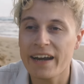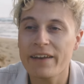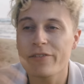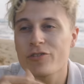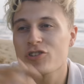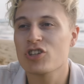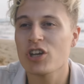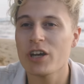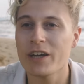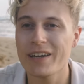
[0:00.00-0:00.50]
and
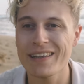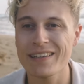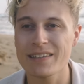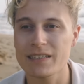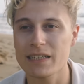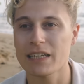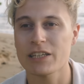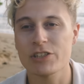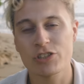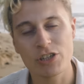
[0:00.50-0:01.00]
in return,
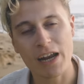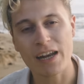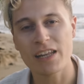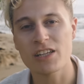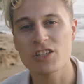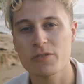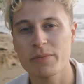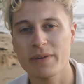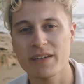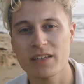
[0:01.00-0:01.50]
he's going to
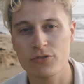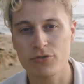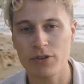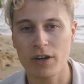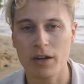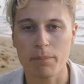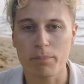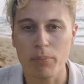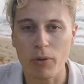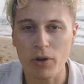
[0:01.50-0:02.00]
challenge me to
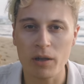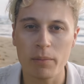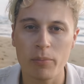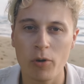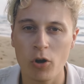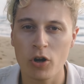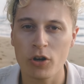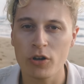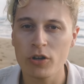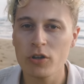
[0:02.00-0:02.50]
ride a
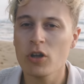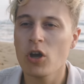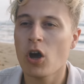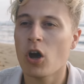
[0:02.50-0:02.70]
bodyboard